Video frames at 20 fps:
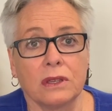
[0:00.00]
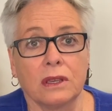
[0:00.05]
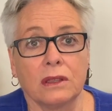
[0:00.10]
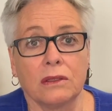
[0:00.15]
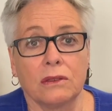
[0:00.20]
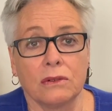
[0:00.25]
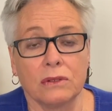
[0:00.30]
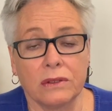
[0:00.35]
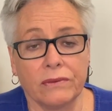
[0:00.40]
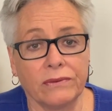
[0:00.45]

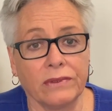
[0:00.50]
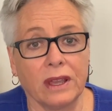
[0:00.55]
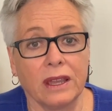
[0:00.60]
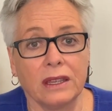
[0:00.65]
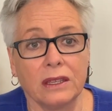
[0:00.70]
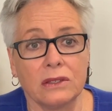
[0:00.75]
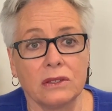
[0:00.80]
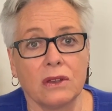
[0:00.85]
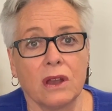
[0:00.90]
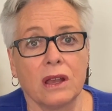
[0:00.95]
a
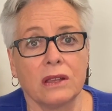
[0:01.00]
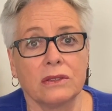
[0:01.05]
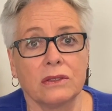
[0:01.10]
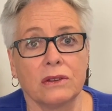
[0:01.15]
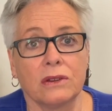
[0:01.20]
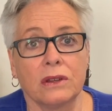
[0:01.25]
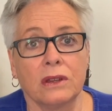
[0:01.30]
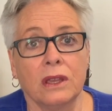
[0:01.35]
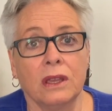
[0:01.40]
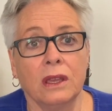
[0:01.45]
flying
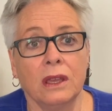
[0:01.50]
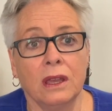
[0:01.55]
saucer.